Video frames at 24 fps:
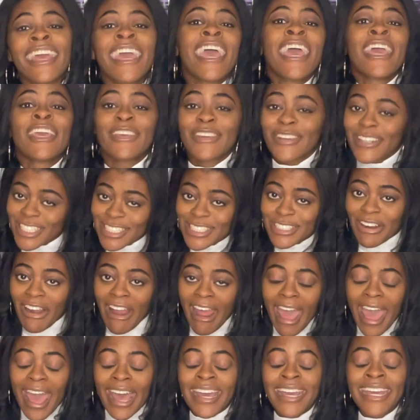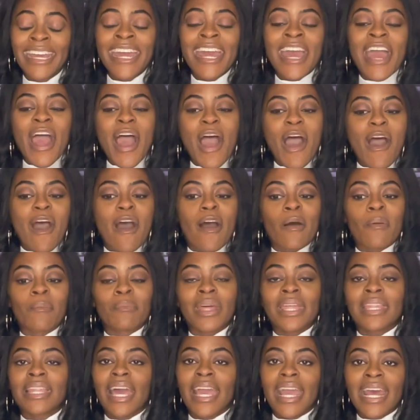you can try.
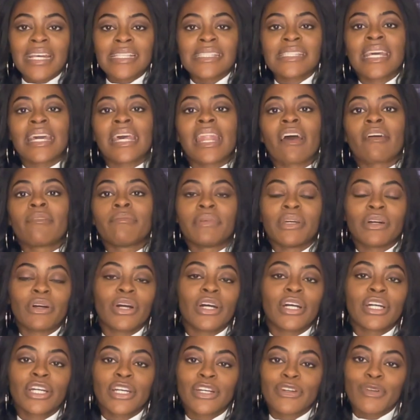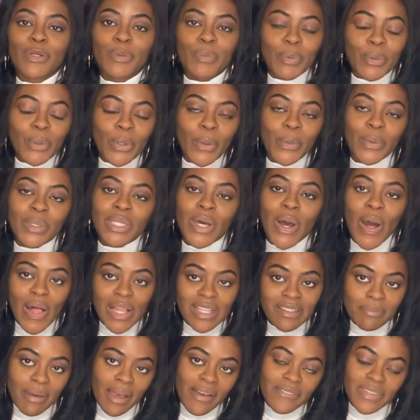And like I said, I built a good rapport with all
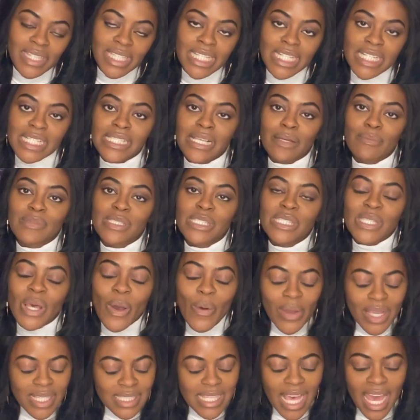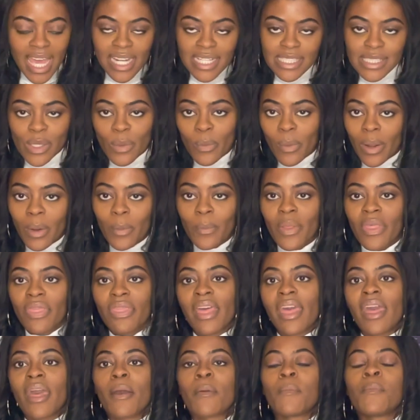of my vendors. I'm so excited to work with
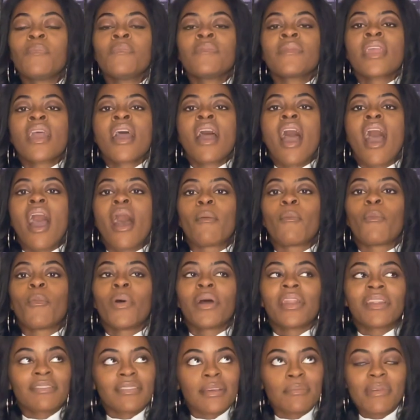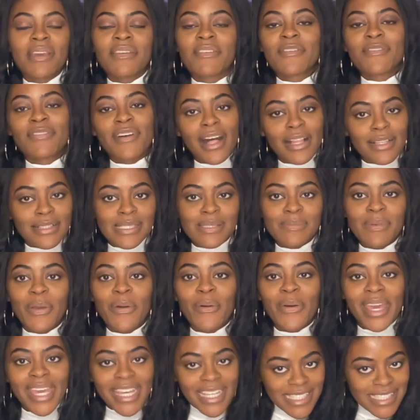them. One of them even follows me
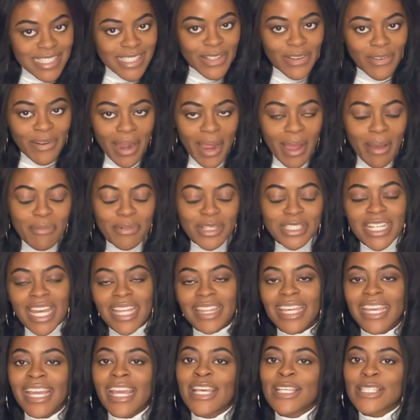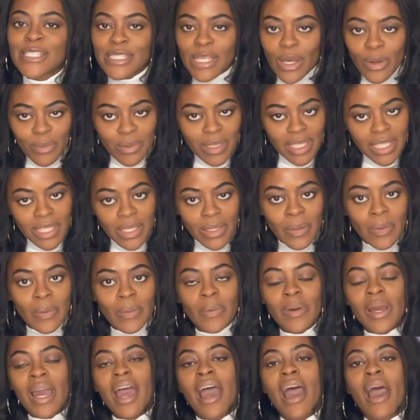on Instagram, which I think is so
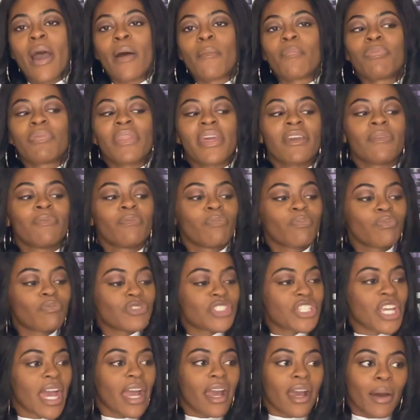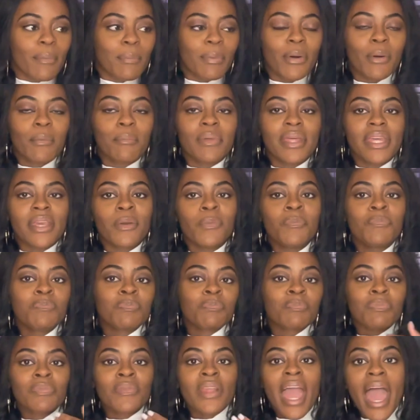cute. They check up on me.
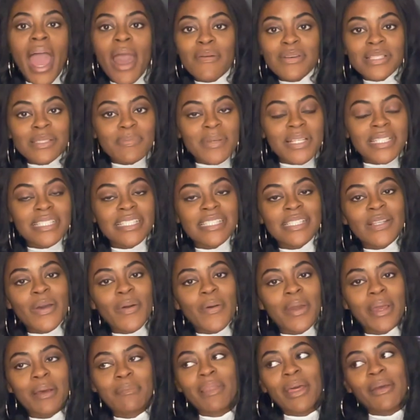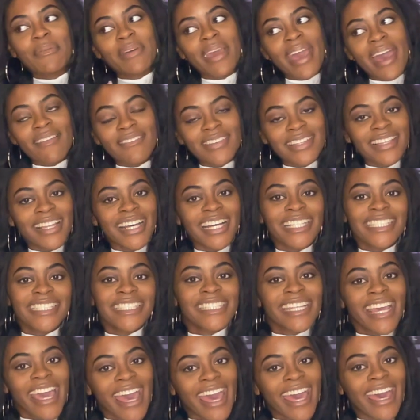How is business going? I'm like, we haven't launched
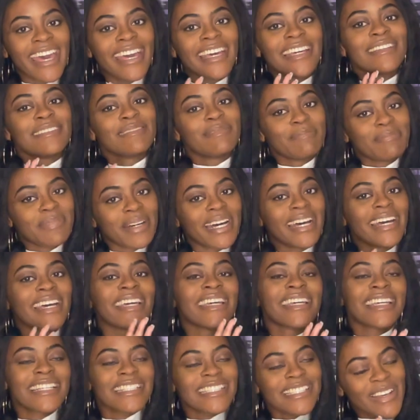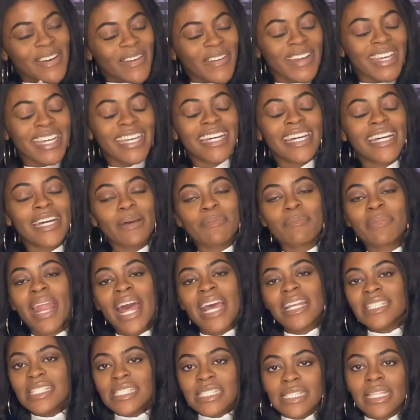yet, but it's going good. But
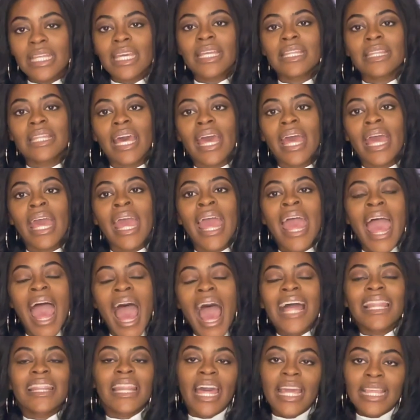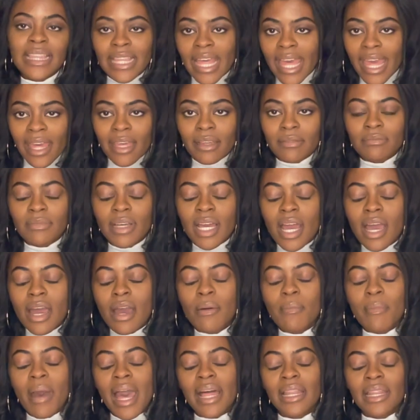I just think that I like that.
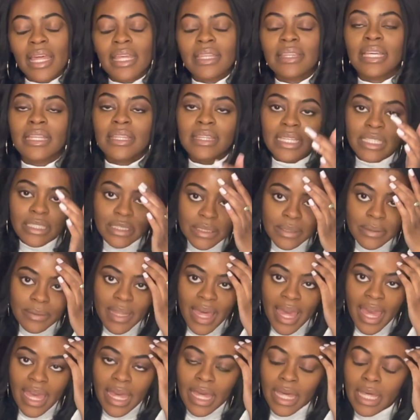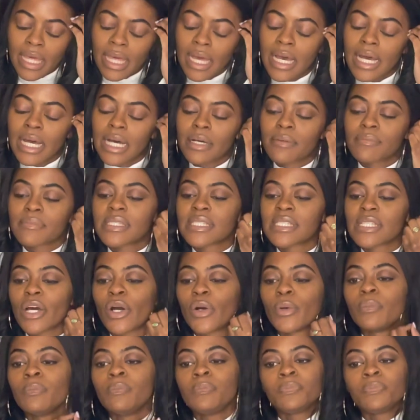I like that they do that. So